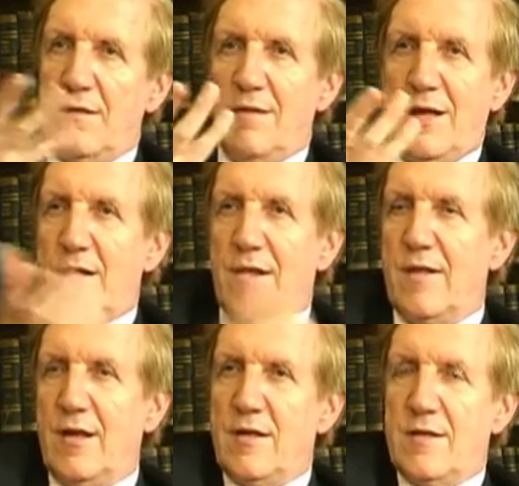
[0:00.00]
and I
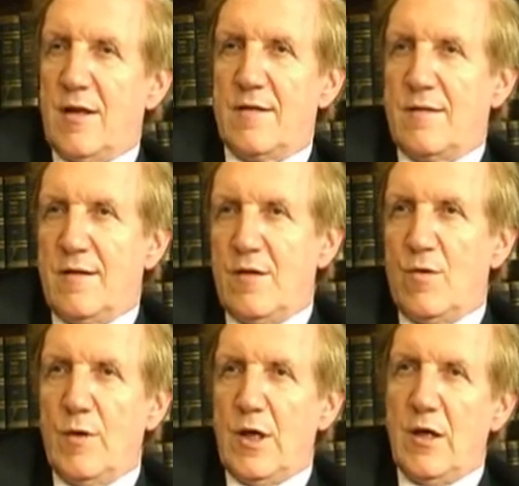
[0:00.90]
think that's in
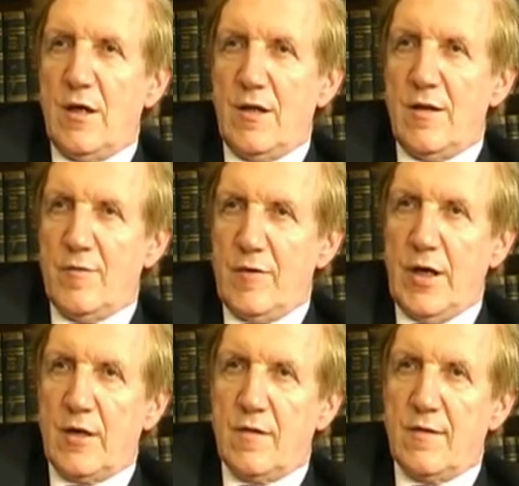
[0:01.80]
no way the
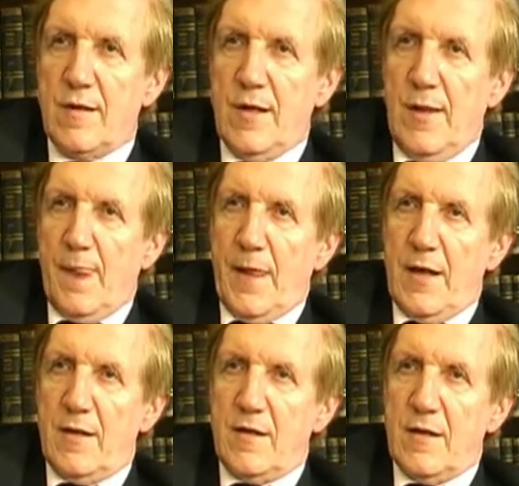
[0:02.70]
fact.
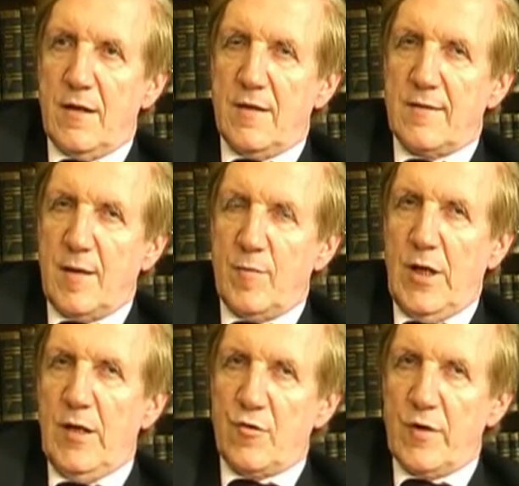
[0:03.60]
And some
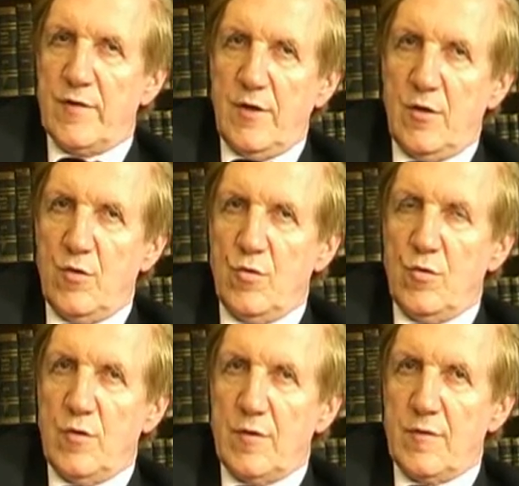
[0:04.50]
interesting
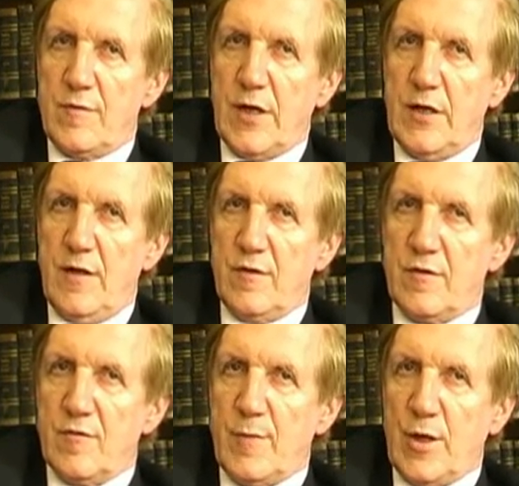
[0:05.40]
new findings
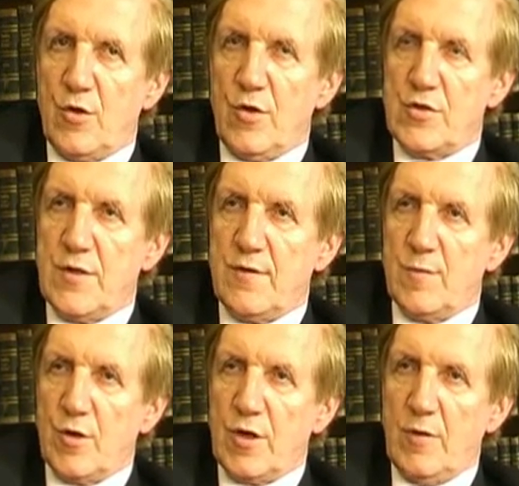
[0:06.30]
of biologists
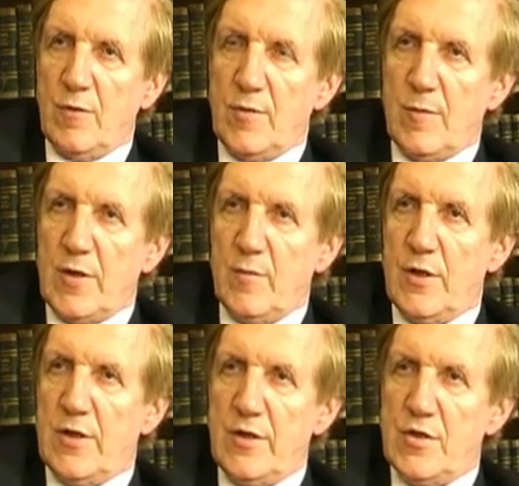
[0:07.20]
working with
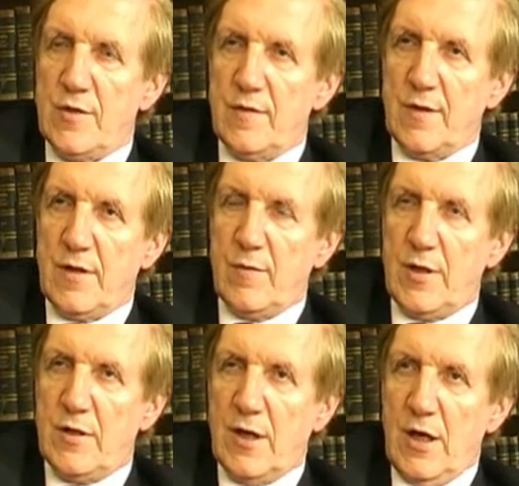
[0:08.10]
mathematicians and with